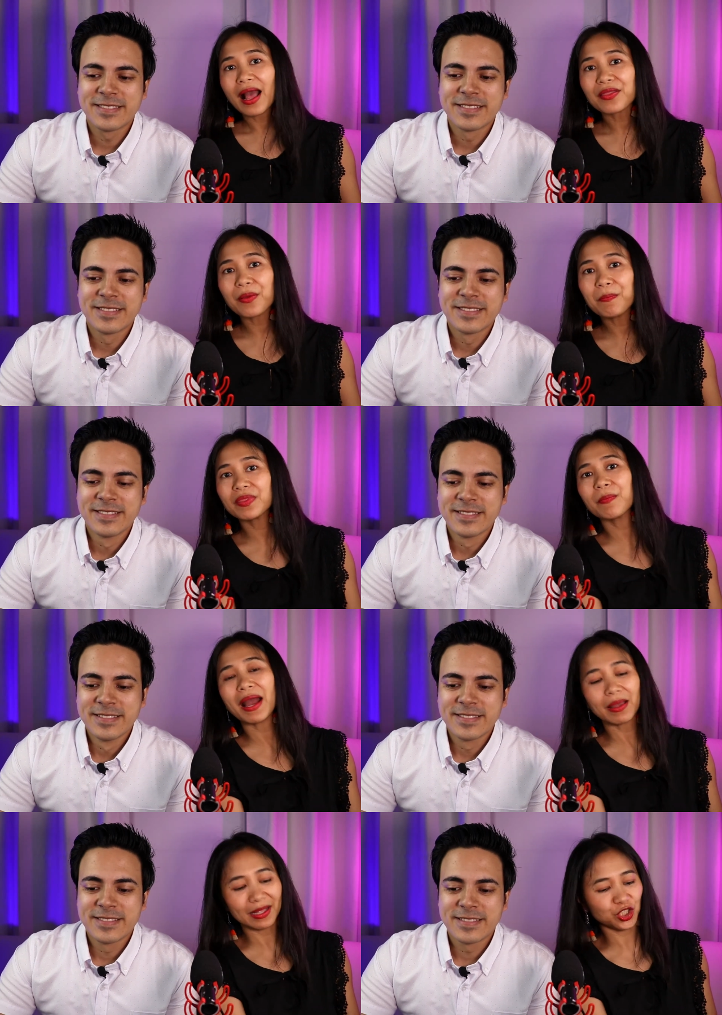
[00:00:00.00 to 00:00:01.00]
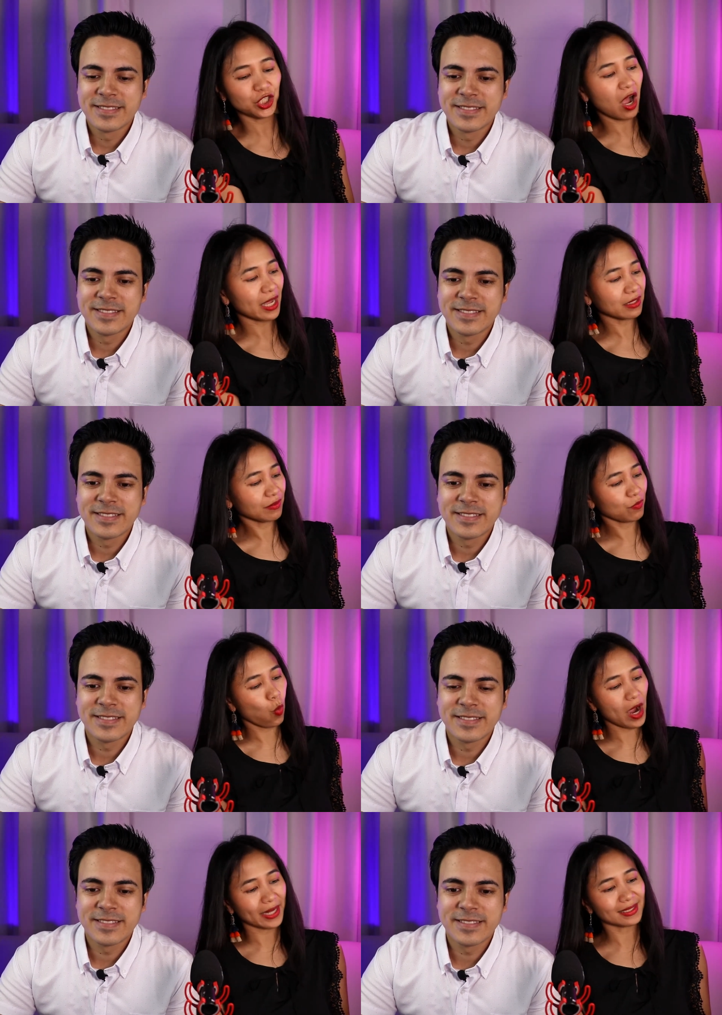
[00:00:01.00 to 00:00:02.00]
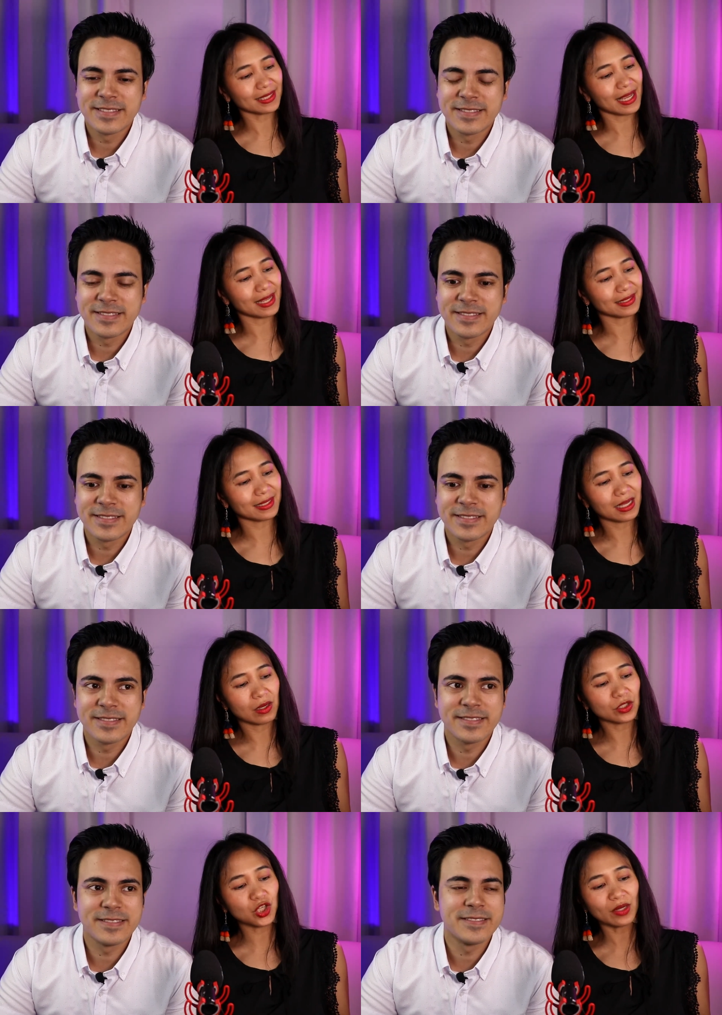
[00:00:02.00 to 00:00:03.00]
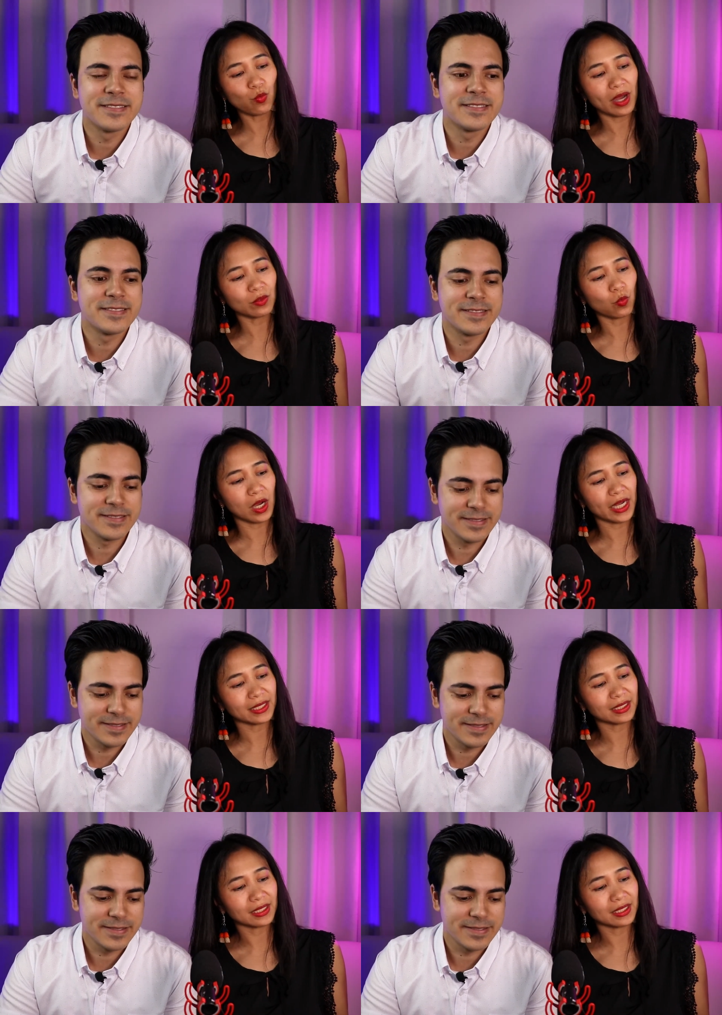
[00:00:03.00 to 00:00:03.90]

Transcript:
Speaker 1: The the by in John 1, it says, John 1 1,